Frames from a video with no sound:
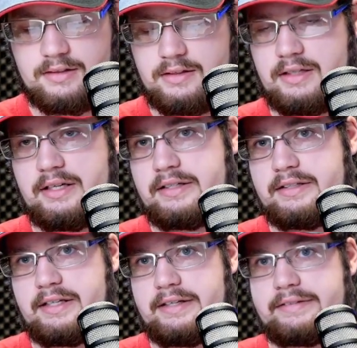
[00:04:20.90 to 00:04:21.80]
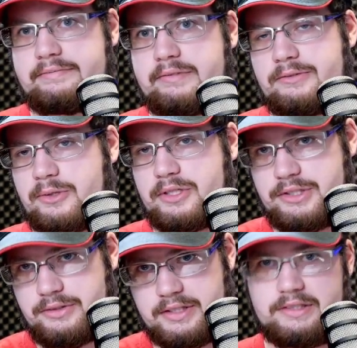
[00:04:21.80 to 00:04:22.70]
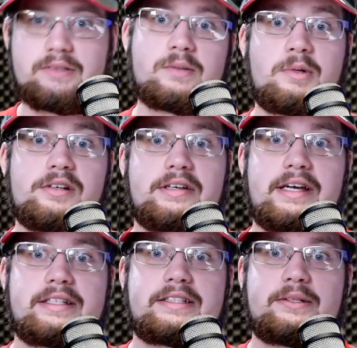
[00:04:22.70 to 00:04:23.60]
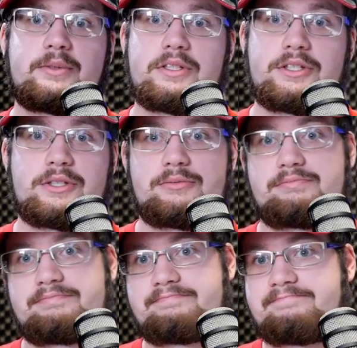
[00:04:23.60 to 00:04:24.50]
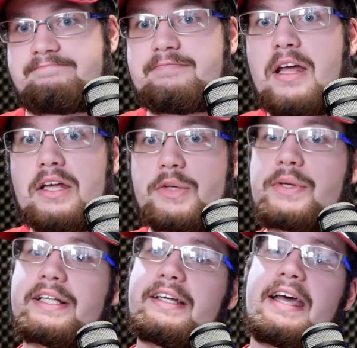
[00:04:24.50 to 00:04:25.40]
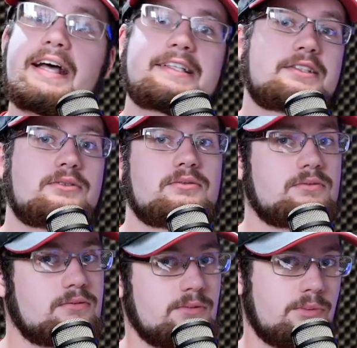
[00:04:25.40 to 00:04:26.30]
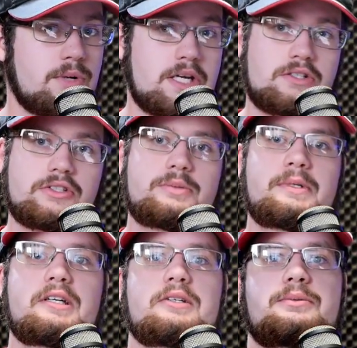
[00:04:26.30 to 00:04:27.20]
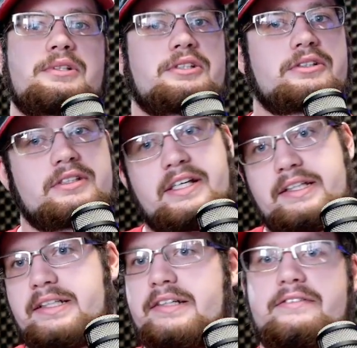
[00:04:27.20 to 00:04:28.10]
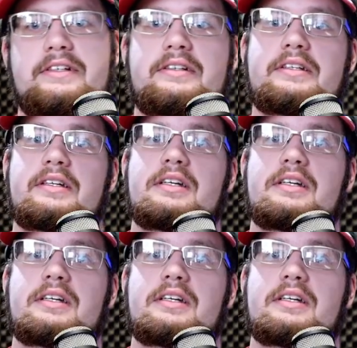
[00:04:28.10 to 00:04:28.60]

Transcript: And then, of course, you get spellcasting, which you get to cast Ranger spells, which are slightly different than